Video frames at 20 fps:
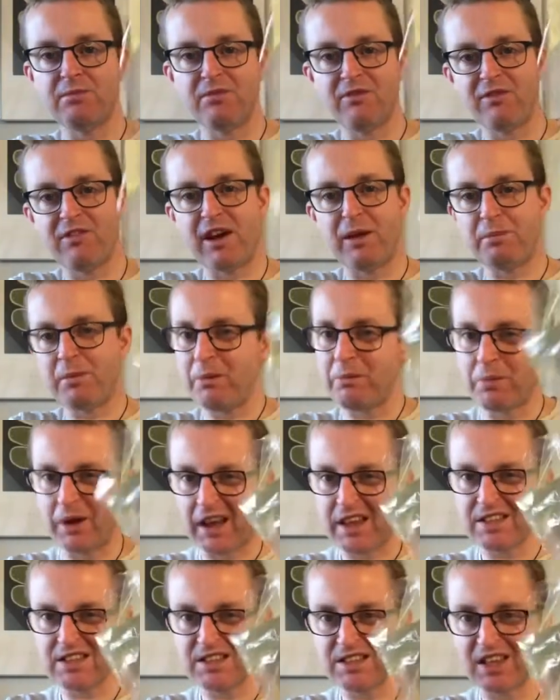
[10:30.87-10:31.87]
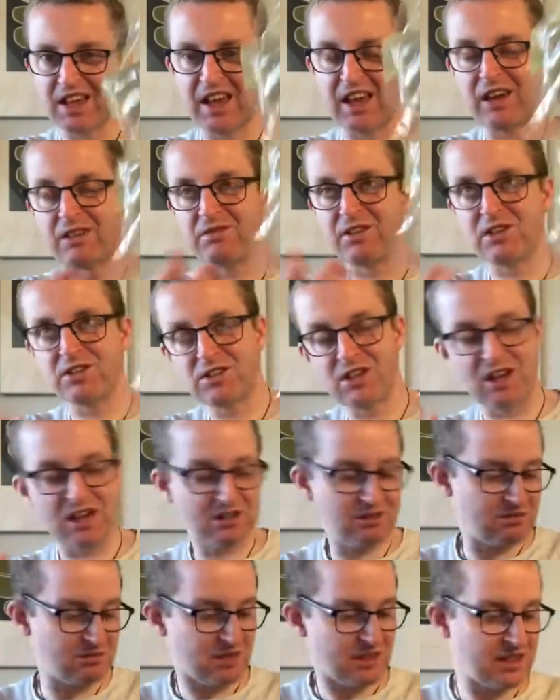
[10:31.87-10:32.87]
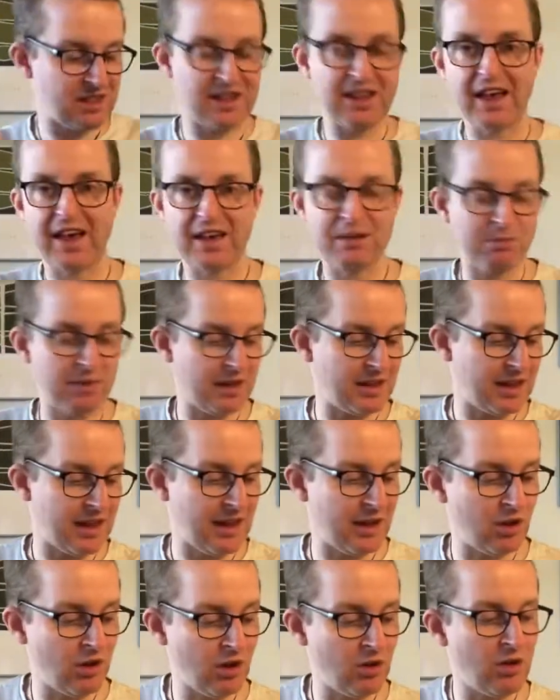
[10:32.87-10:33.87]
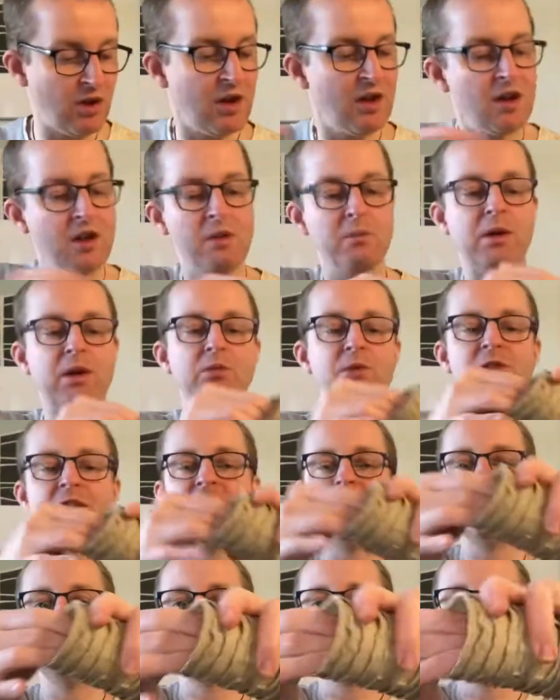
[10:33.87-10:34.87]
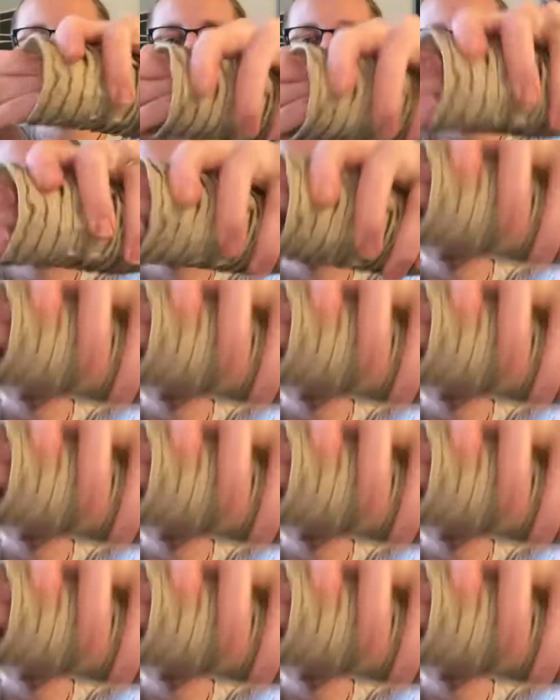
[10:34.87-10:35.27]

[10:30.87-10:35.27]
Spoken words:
wrap in plastic, which I don't really like, but hey ho. But what they do, they look